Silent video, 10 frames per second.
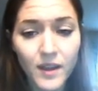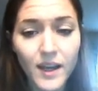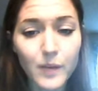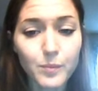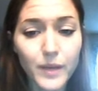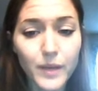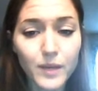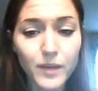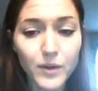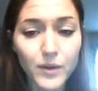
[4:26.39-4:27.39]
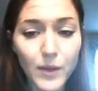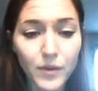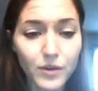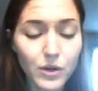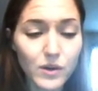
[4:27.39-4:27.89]
I'd beg my
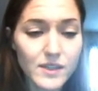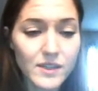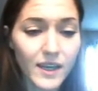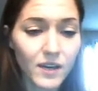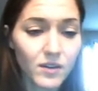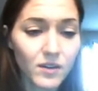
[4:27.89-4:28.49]
grandmother to go outside.